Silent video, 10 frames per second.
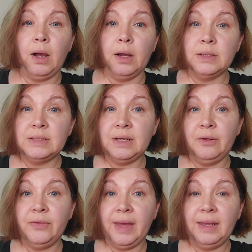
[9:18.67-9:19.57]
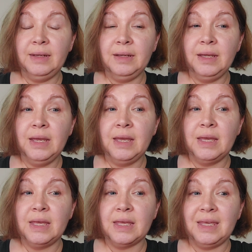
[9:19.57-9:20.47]
Until then,
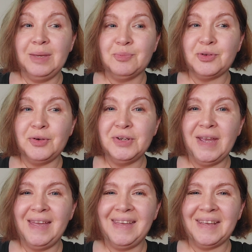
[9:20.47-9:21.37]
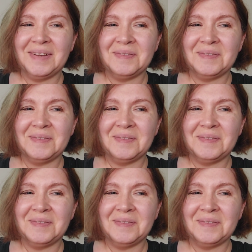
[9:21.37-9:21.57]
keep crocheting.